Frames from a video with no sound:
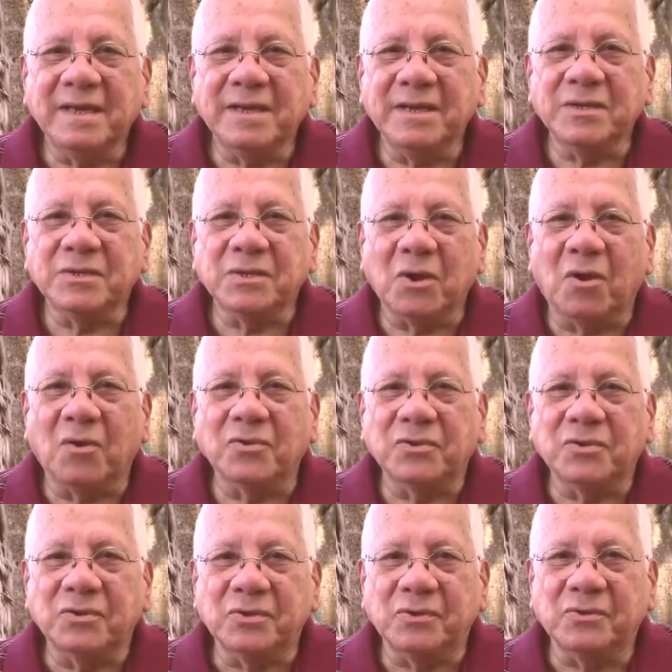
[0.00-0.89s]
it is
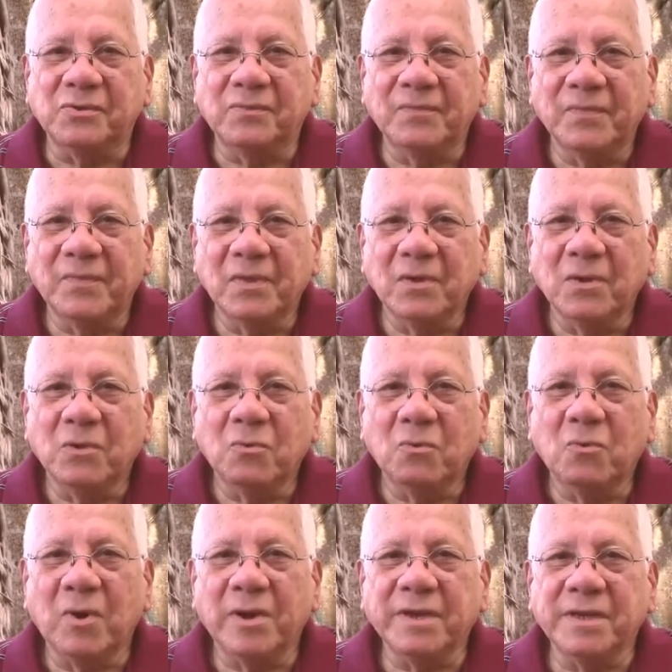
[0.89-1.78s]
also
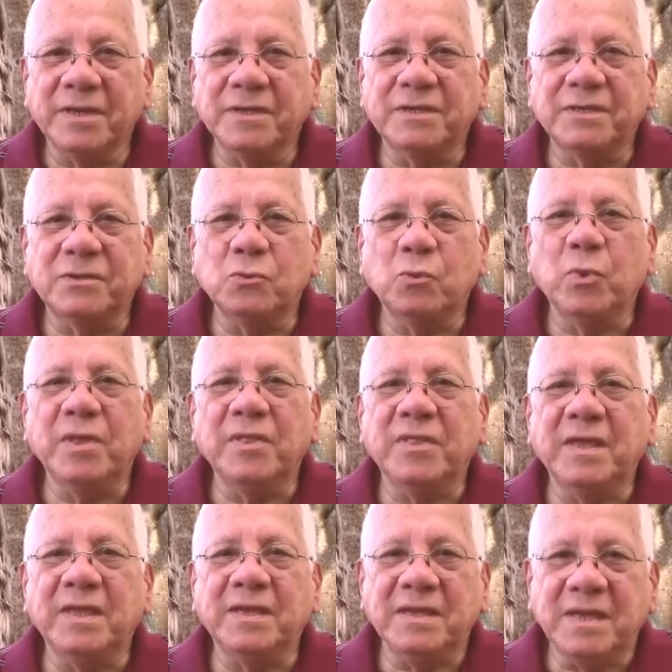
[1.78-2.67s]
what is
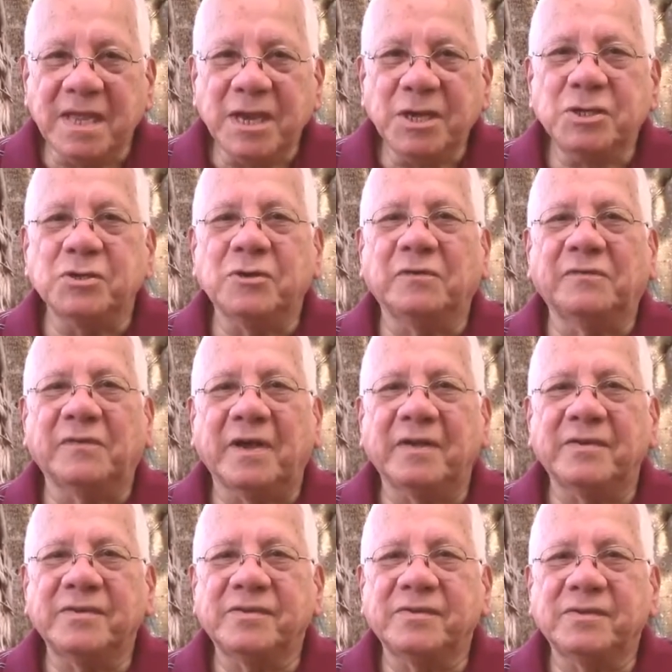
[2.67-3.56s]
within each of
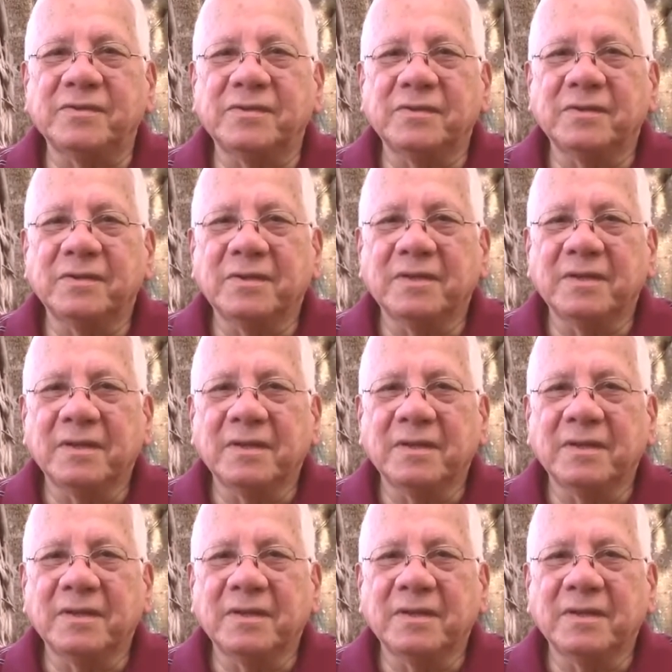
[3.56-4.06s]
us